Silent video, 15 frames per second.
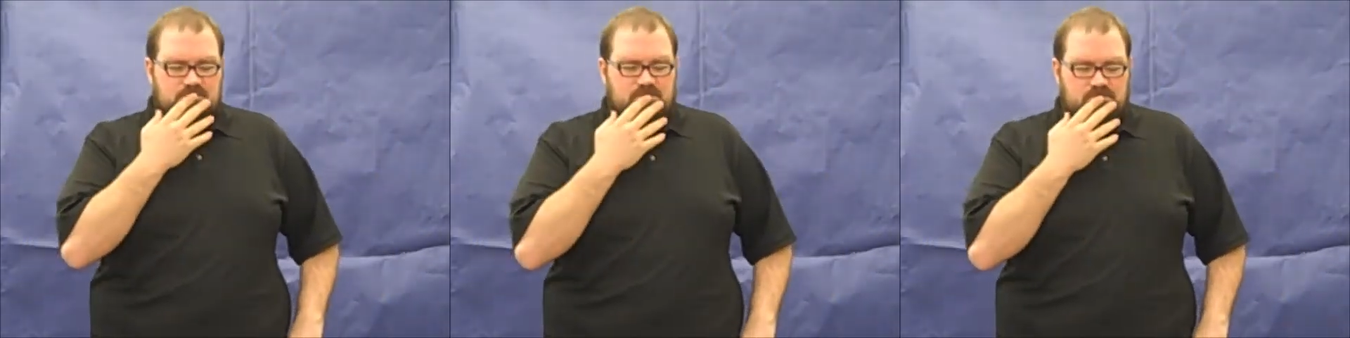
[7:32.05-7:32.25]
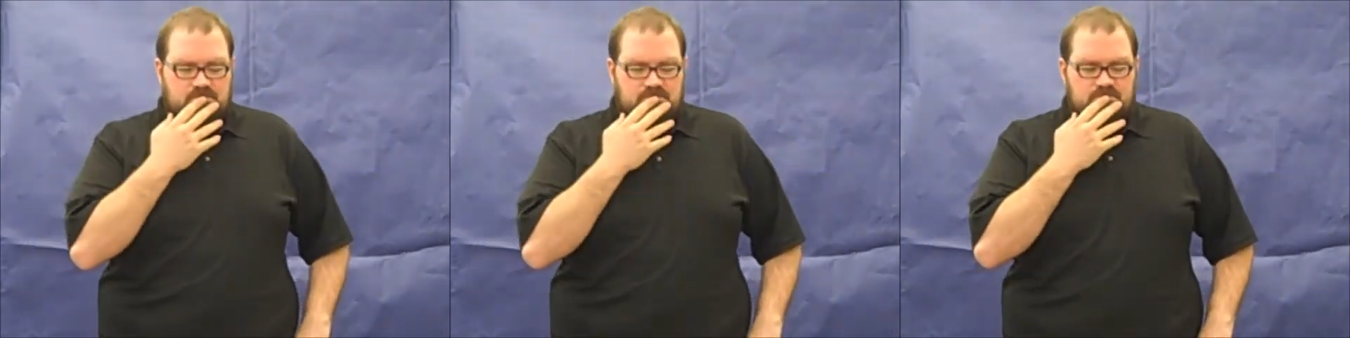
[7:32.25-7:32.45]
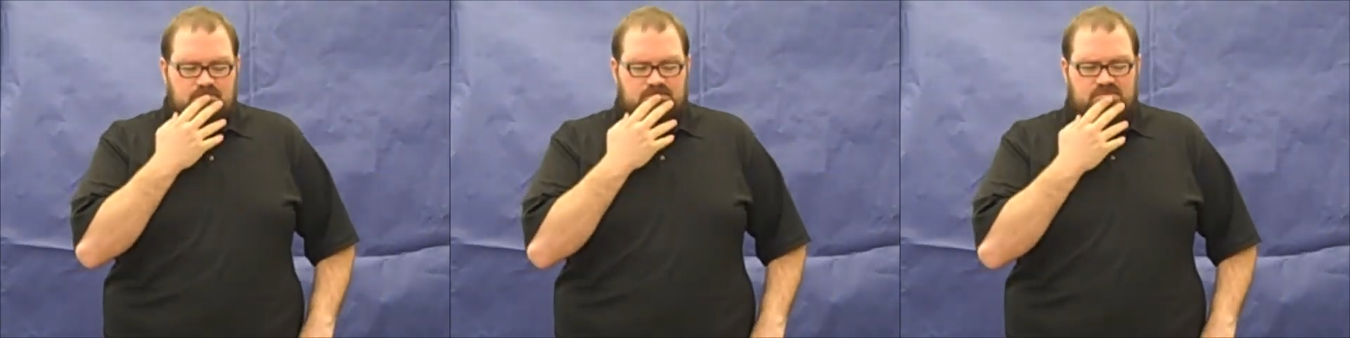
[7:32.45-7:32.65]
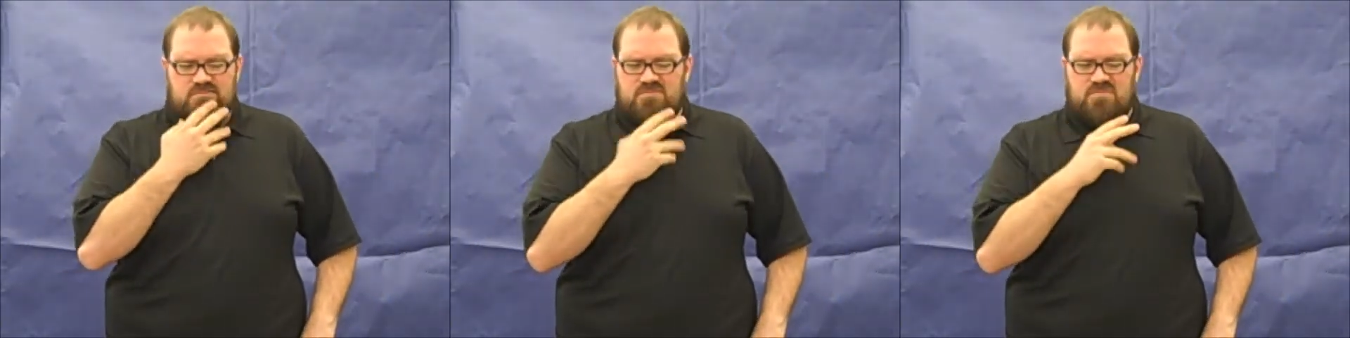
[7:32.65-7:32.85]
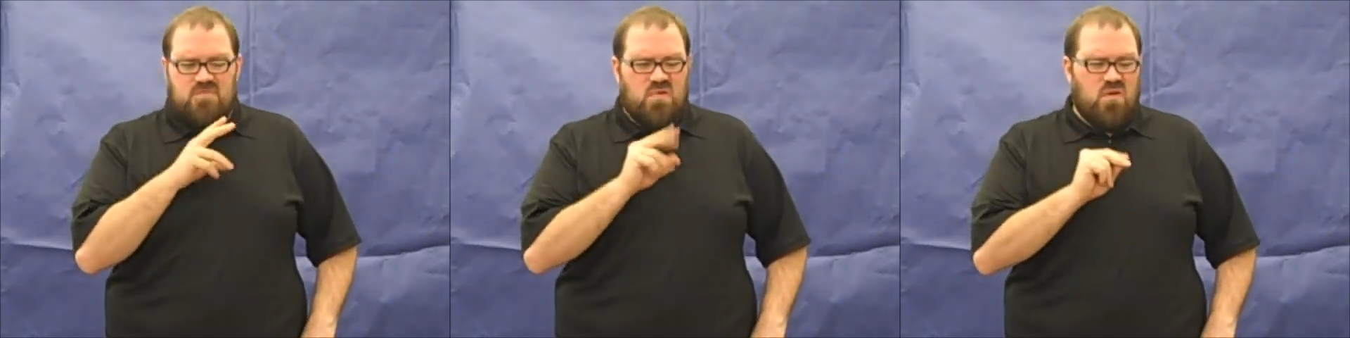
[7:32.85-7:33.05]
I could just
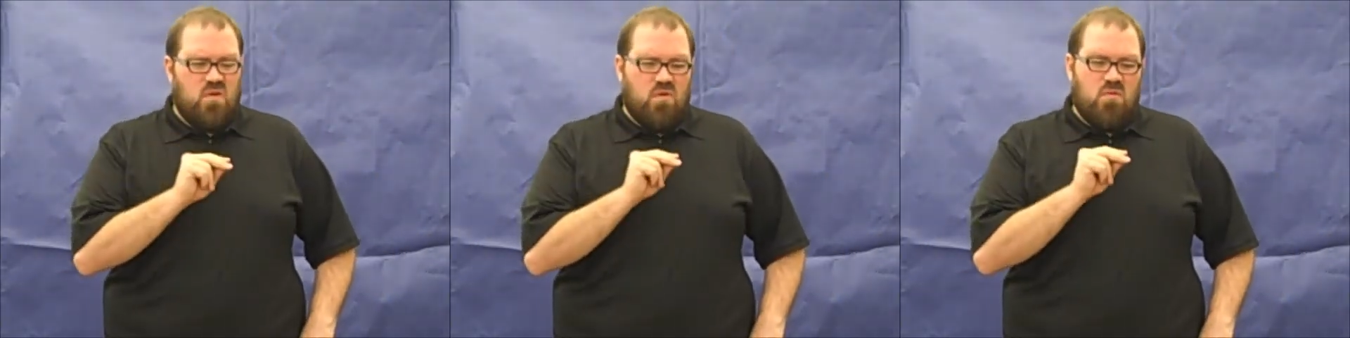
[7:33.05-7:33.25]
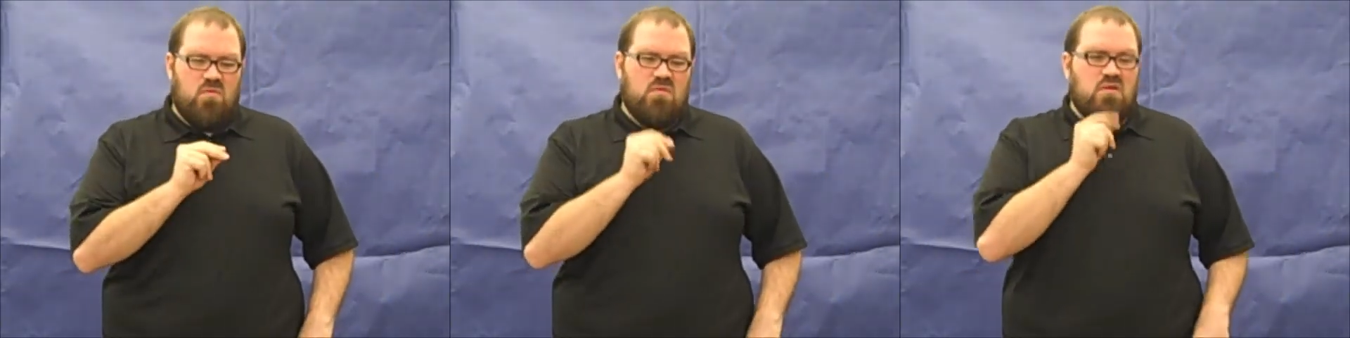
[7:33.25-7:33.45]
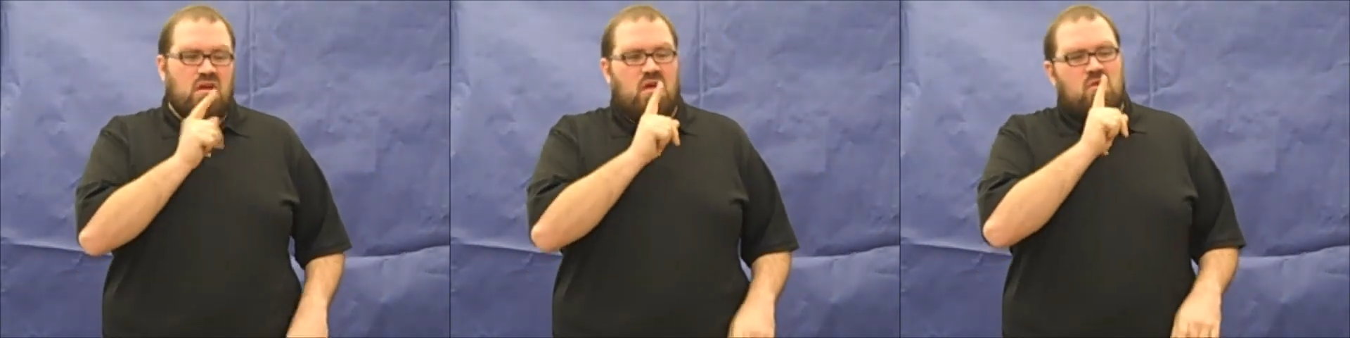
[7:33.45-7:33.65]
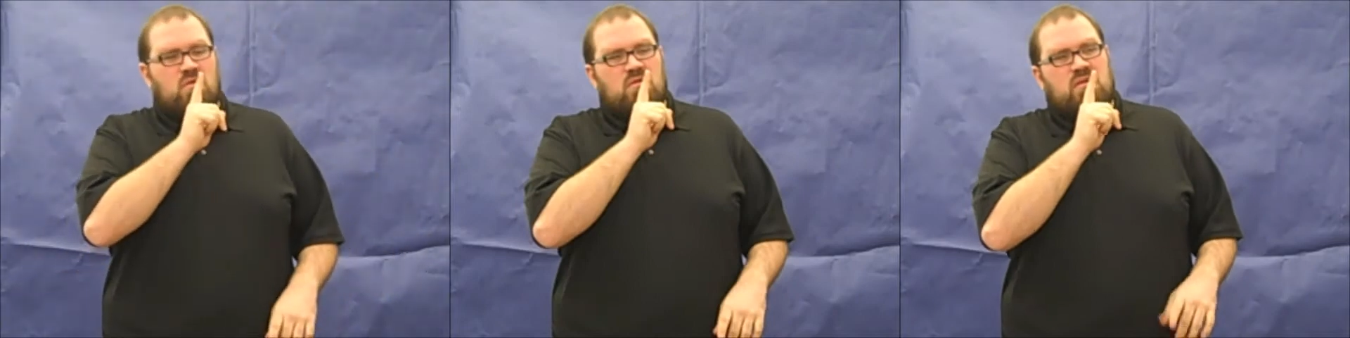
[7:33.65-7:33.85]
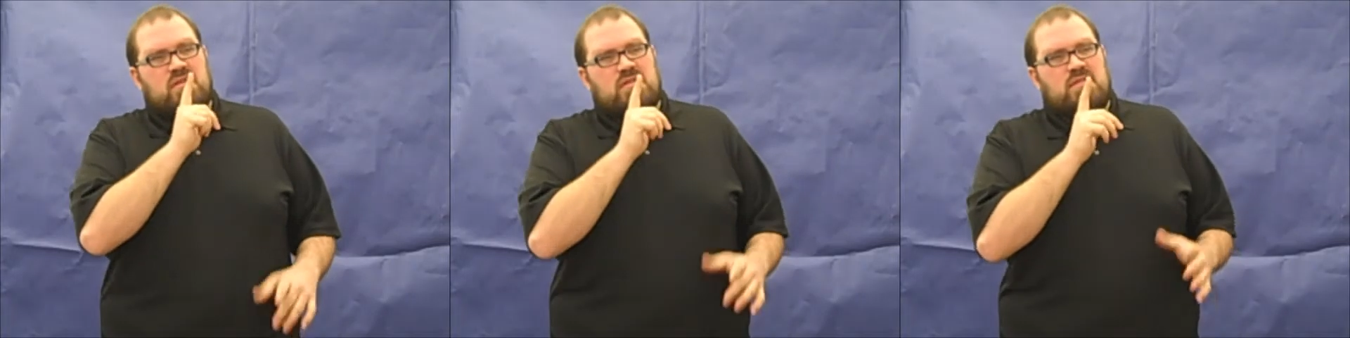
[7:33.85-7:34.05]
tell what Haymitch wanted
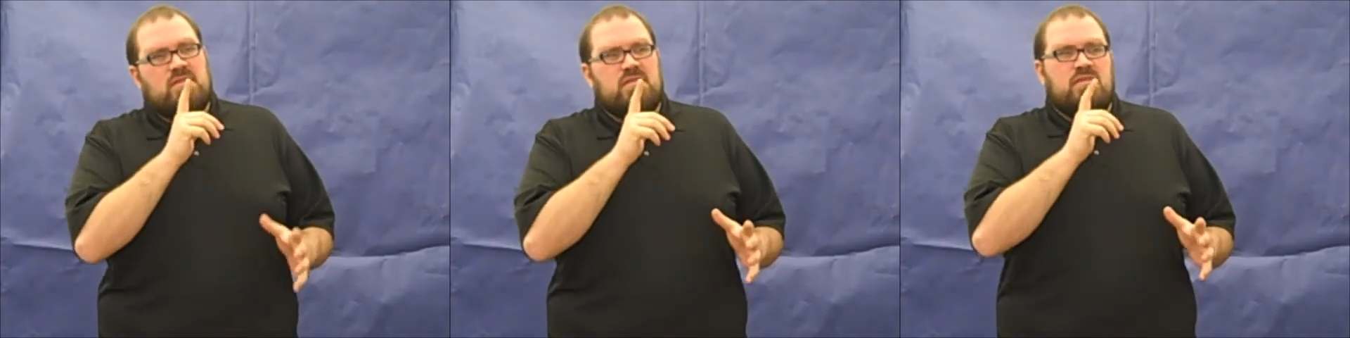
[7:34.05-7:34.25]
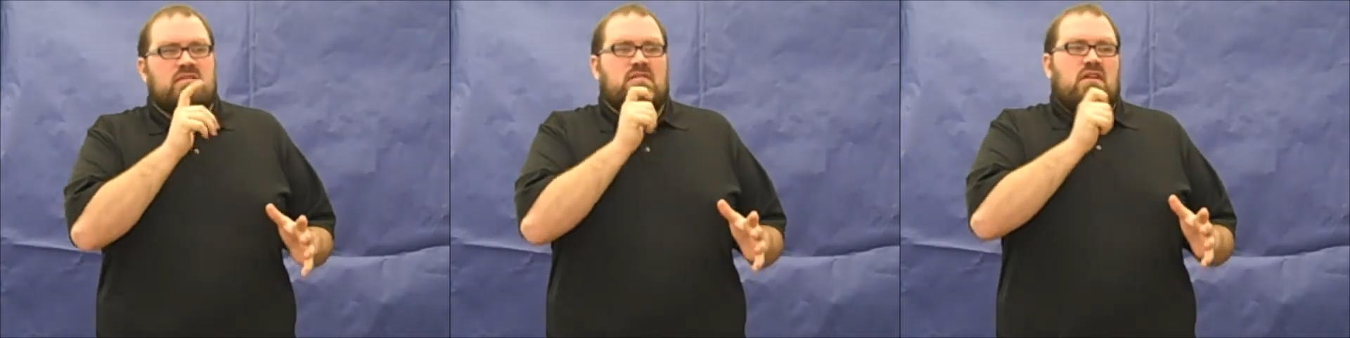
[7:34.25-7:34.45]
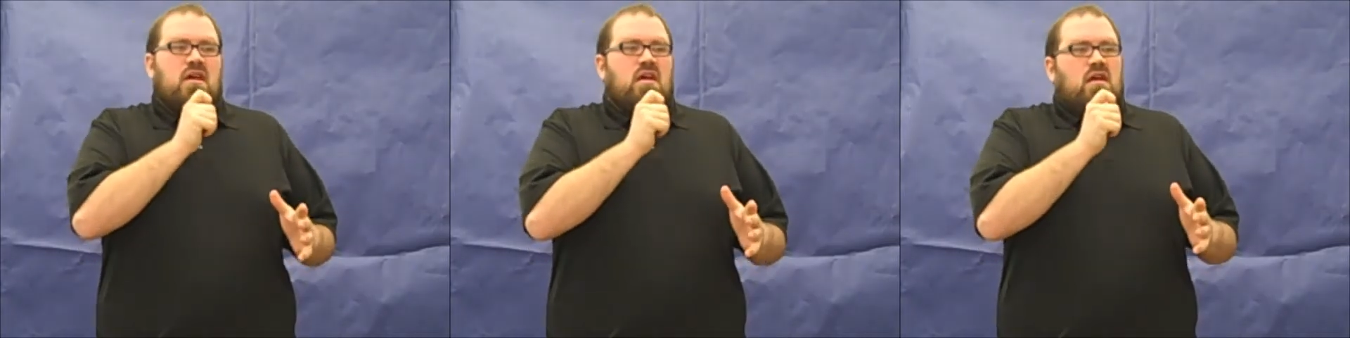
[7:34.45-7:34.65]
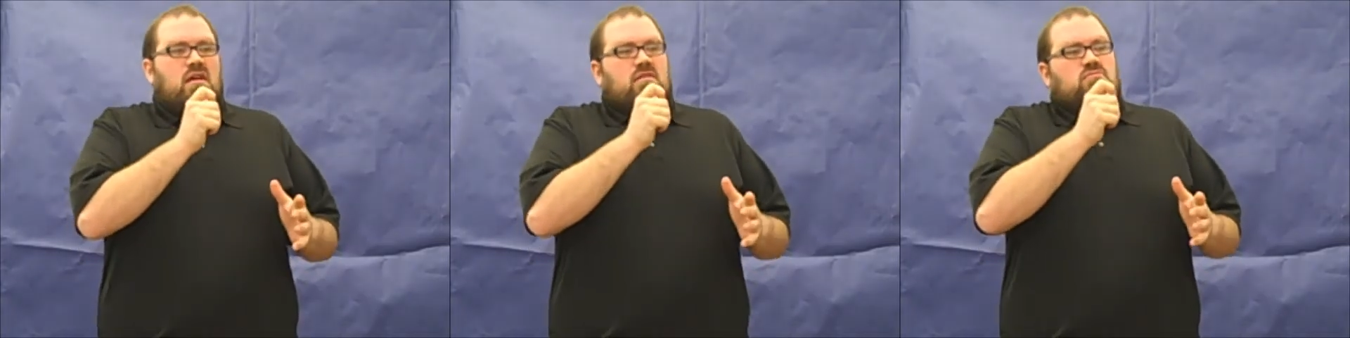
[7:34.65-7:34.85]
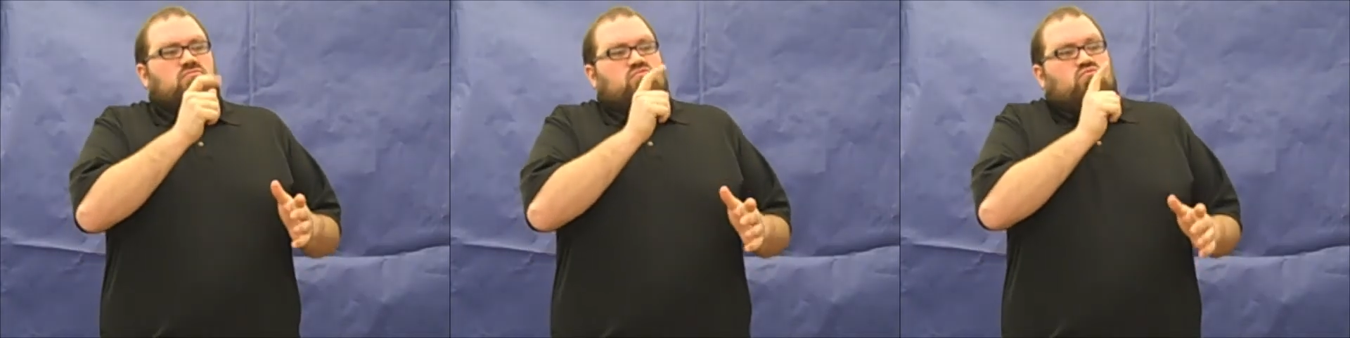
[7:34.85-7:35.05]
me to do by what he
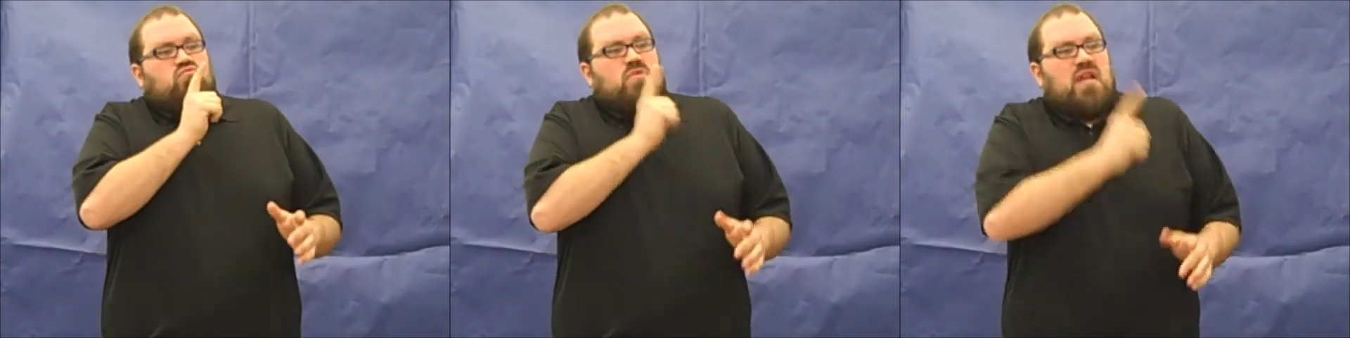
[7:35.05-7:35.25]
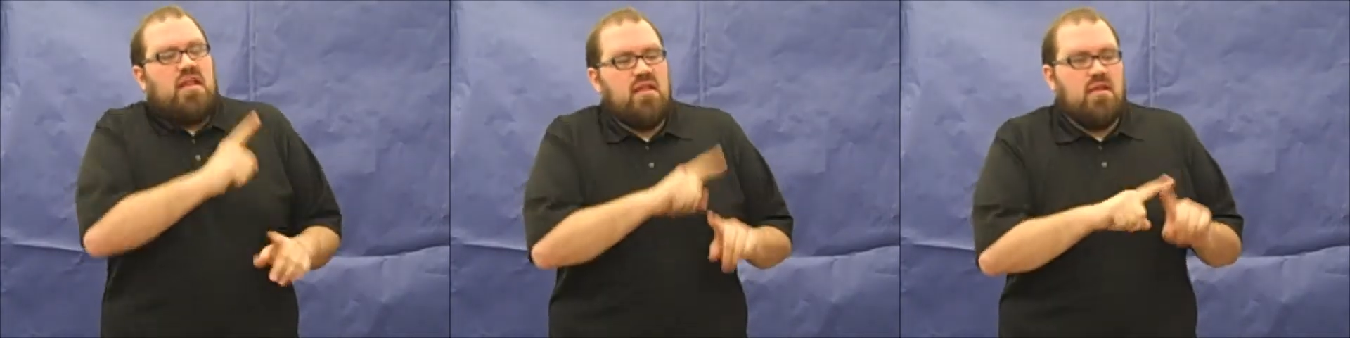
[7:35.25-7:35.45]
sent,